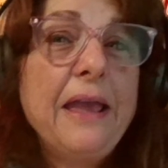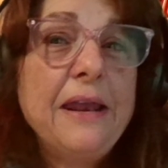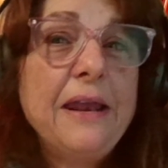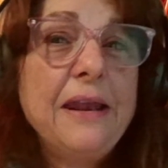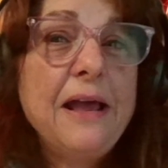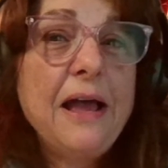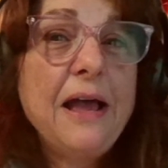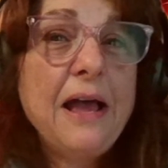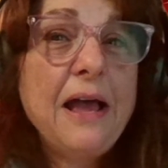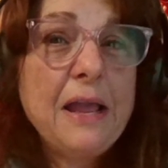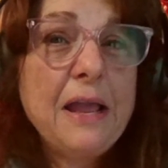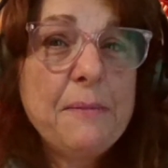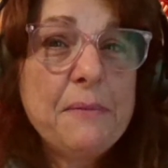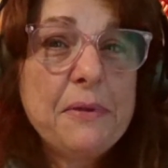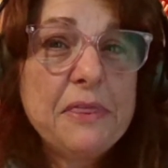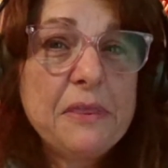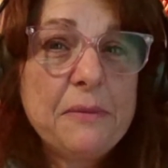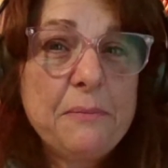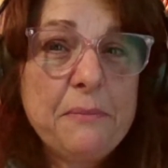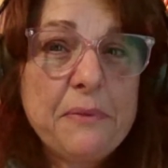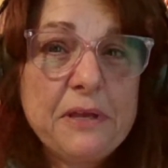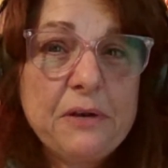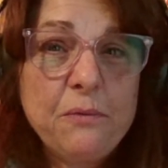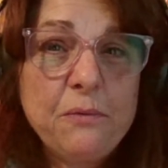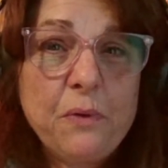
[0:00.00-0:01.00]
I'm in the
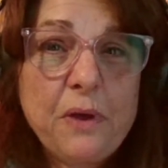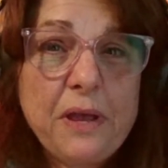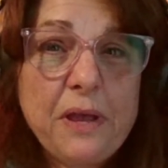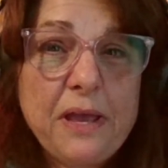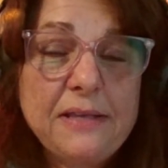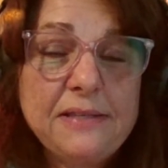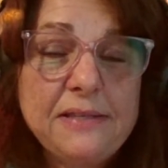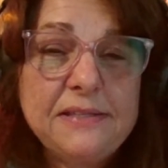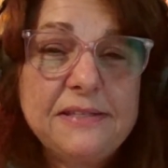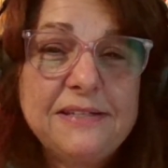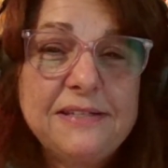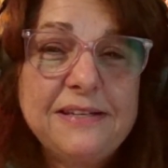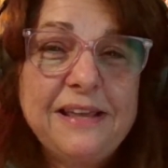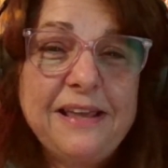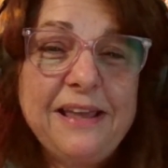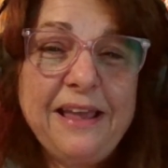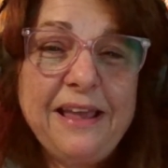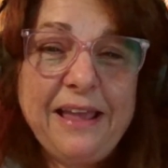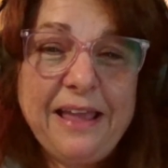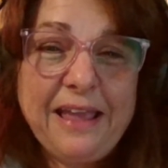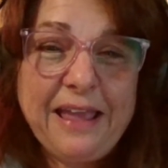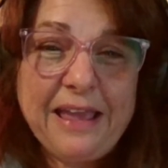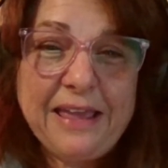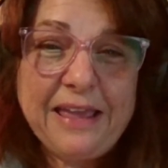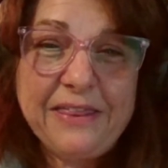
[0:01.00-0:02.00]
Midwest,
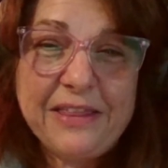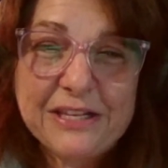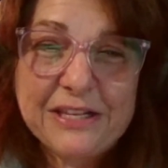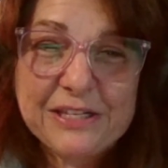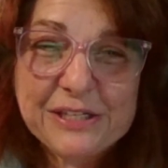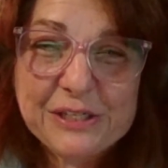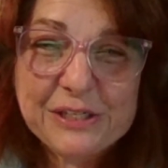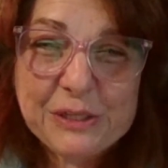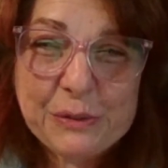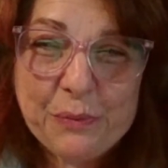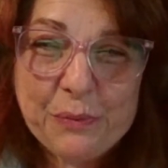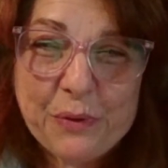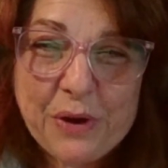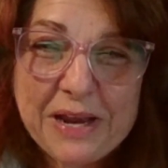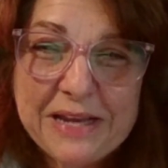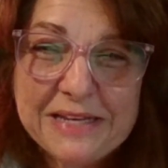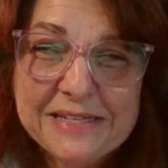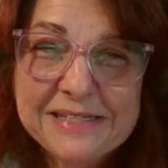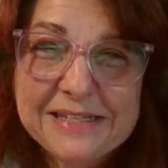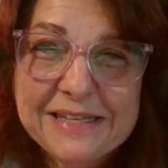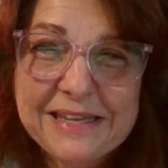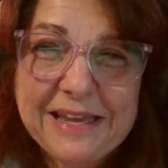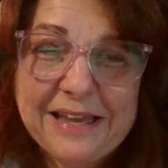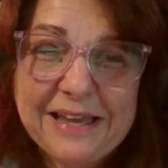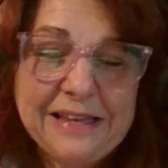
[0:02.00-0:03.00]
and this
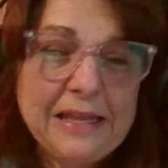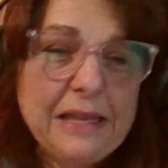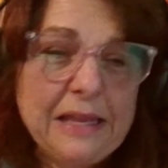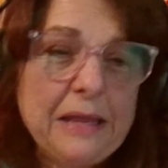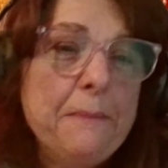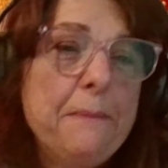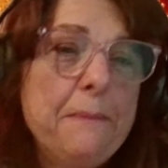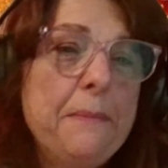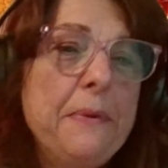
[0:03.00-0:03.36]
surprised Kelly,